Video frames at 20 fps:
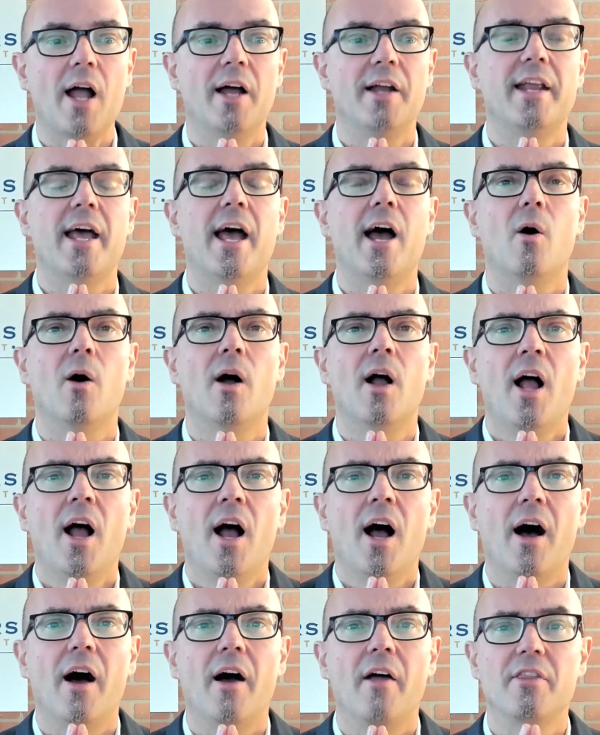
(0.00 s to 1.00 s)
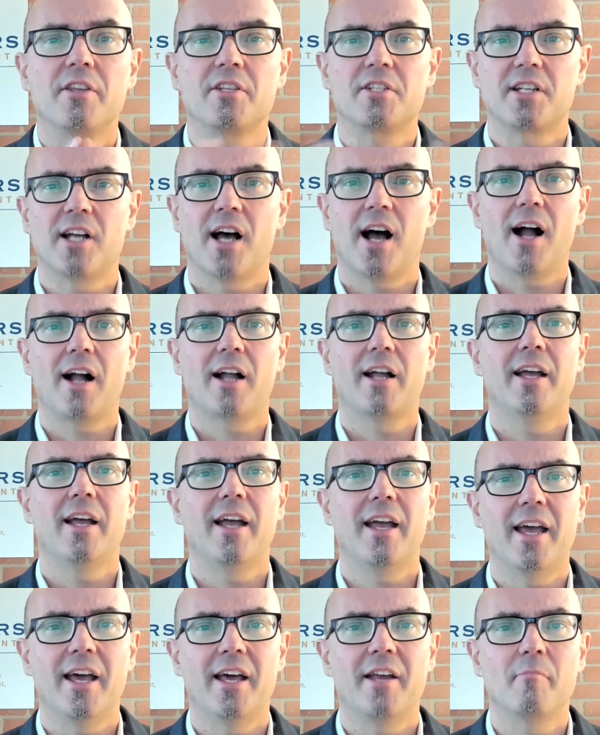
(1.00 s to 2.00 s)
Now, the stock
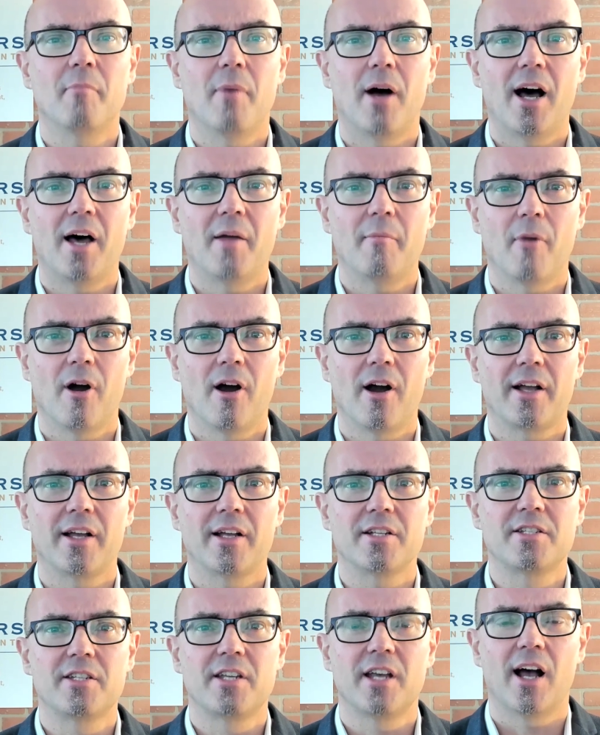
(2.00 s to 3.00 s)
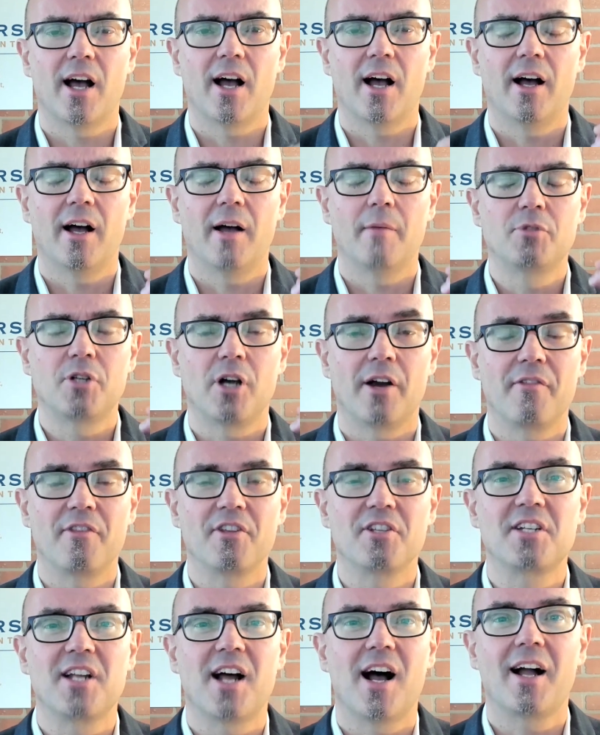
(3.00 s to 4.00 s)
and bond markets, the
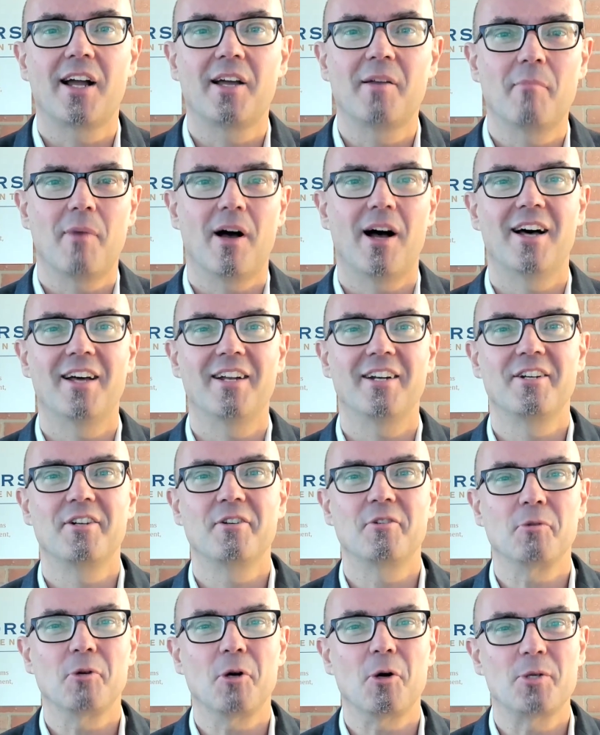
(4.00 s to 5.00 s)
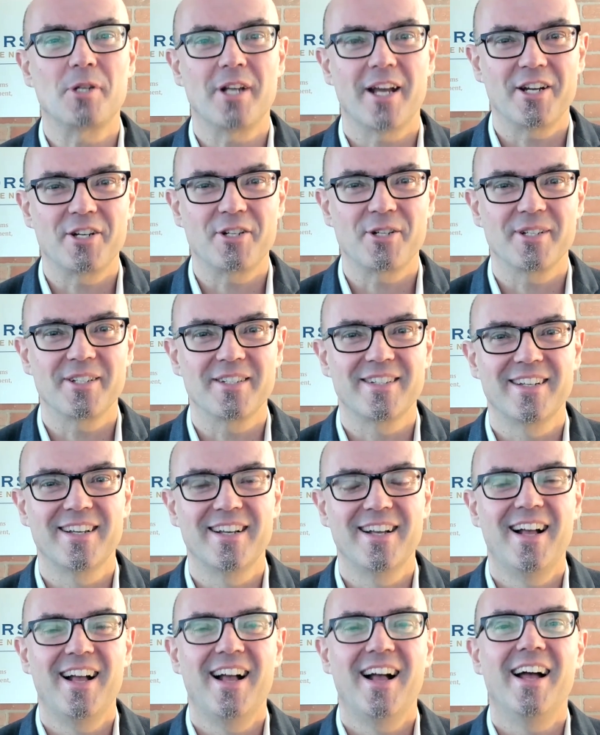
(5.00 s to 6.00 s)
stock and bond rotations.
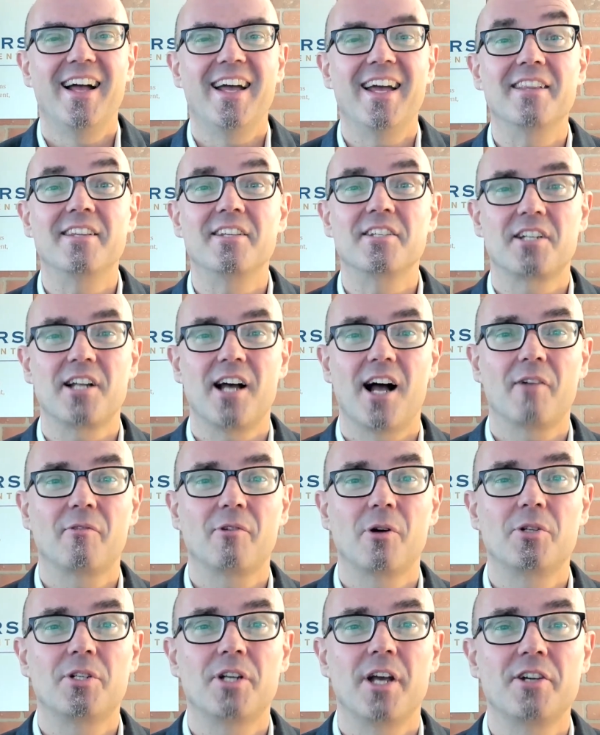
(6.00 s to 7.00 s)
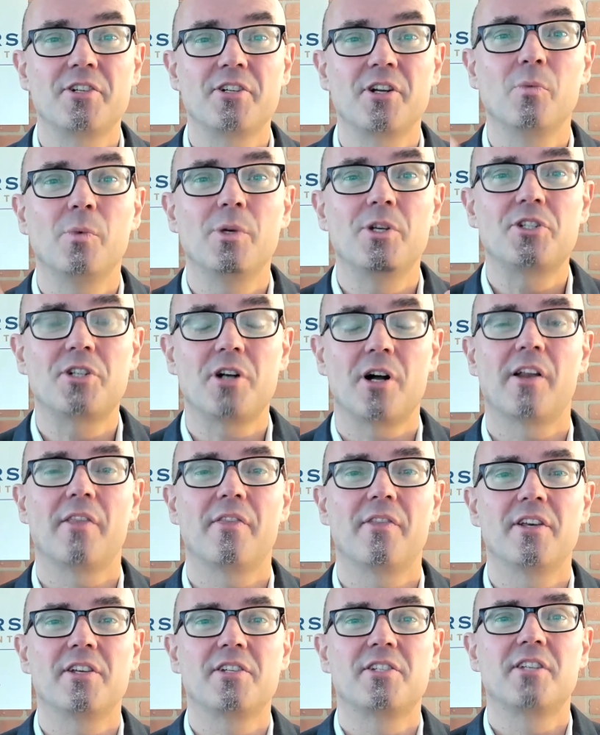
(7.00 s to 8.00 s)
In the stock rotation, we
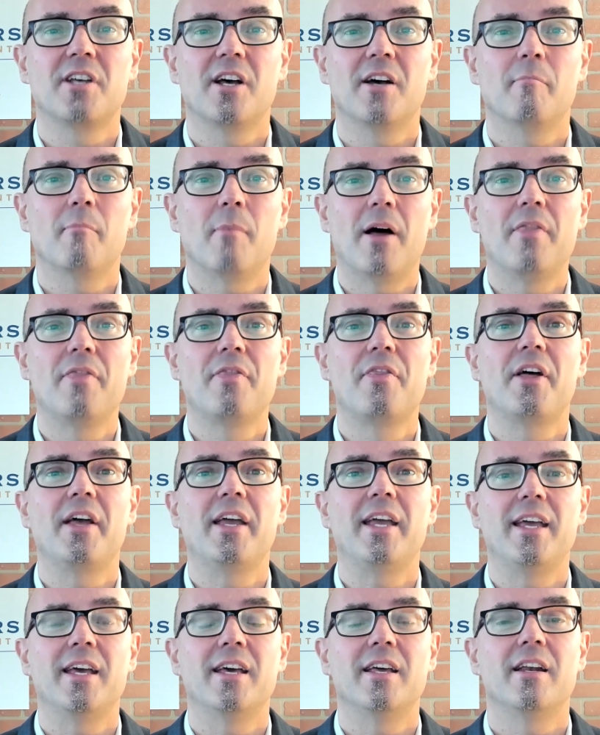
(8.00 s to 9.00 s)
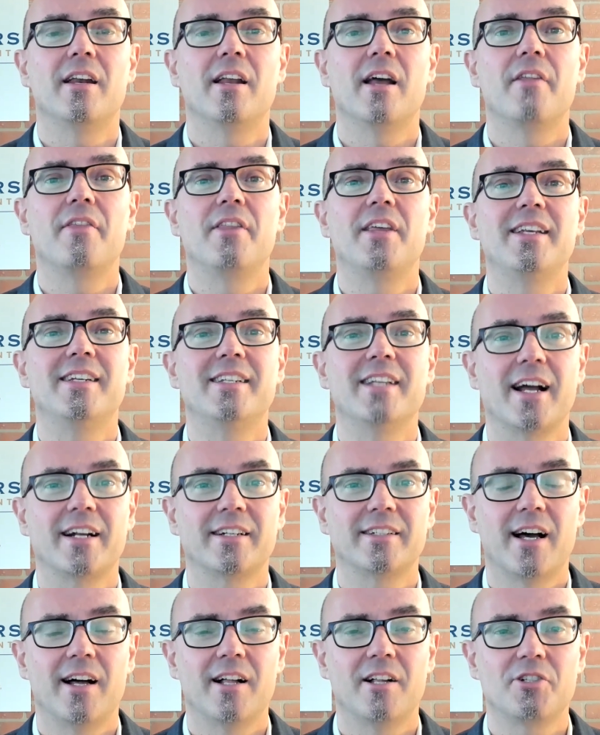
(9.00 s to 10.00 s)
started this month in the
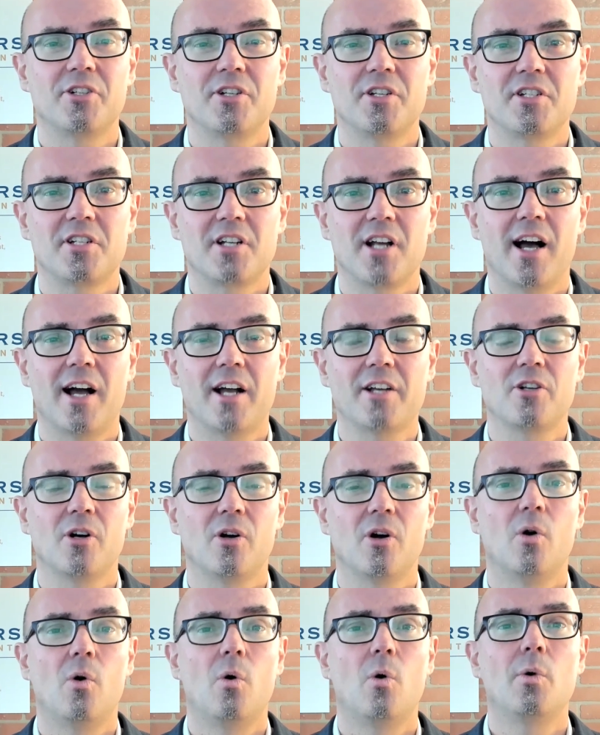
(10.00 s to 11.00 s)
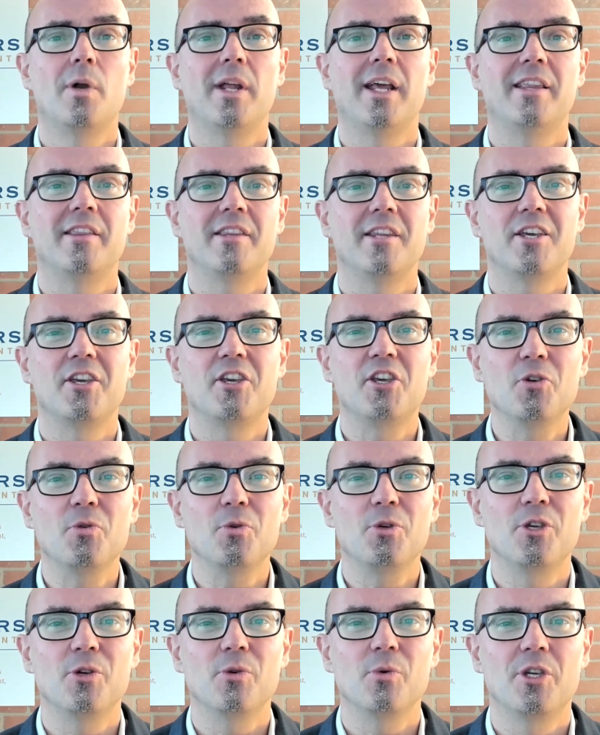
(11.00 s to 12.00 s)
technology stocks, owning the
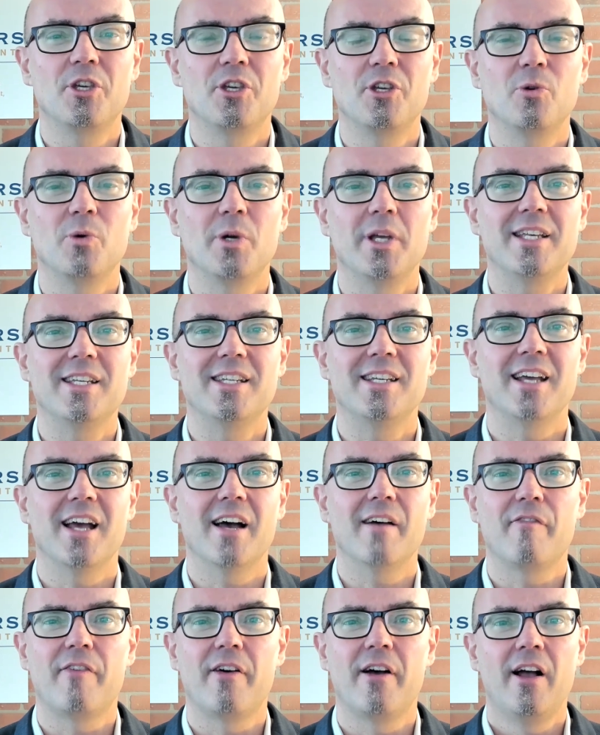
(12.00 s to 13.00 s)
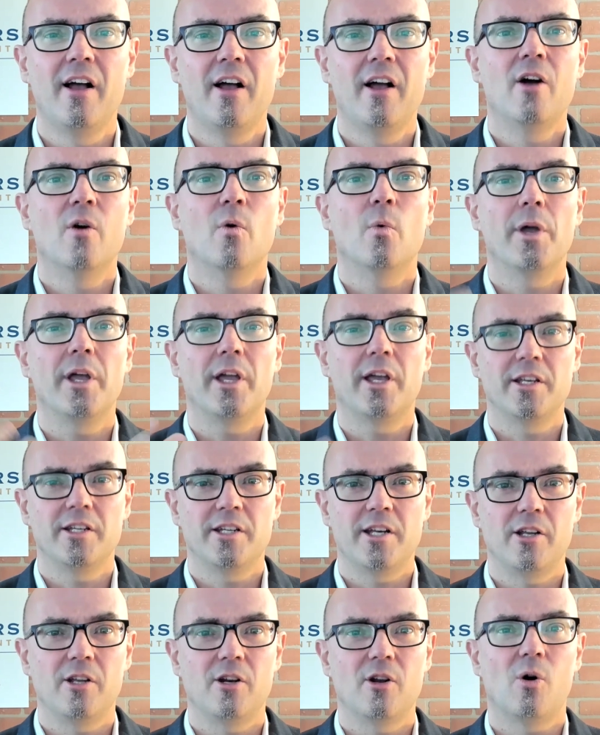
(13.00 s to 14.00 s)
QQQ ETF. We
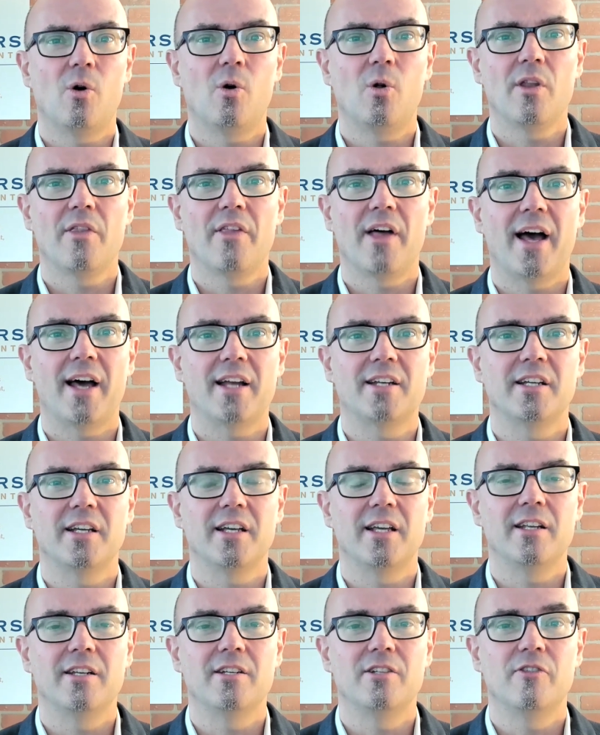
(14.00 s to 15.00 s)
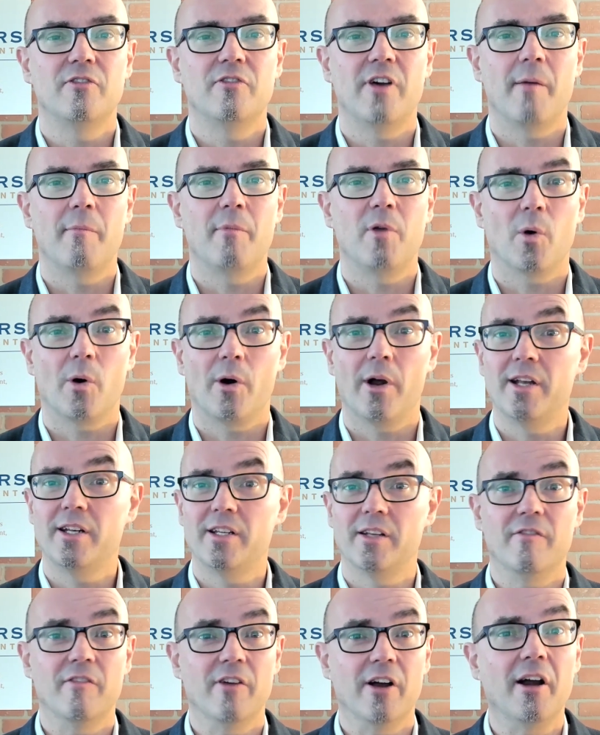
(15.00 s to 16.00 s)
continue to hold that into February. It
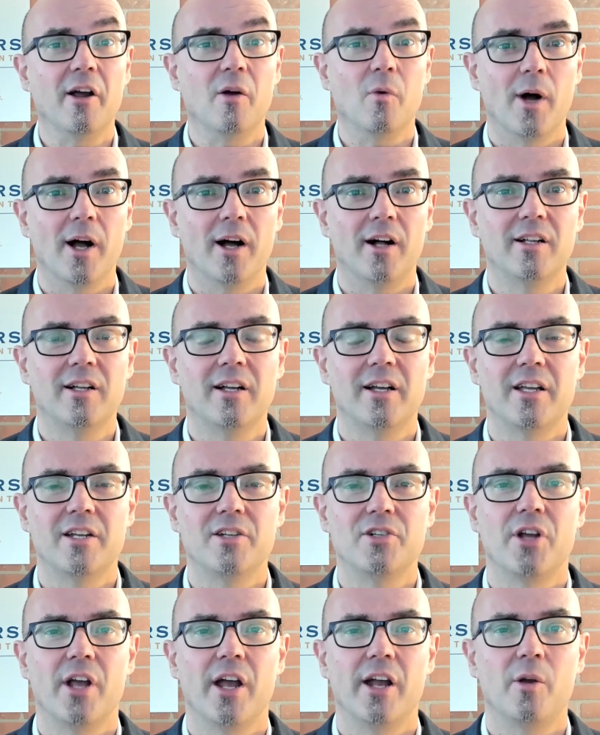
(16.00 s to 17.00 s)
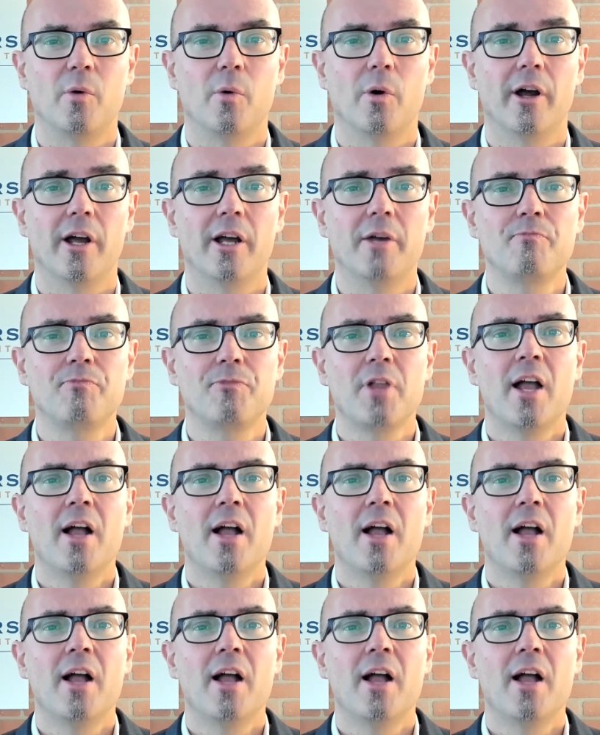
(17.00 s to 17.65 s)
did very well in January.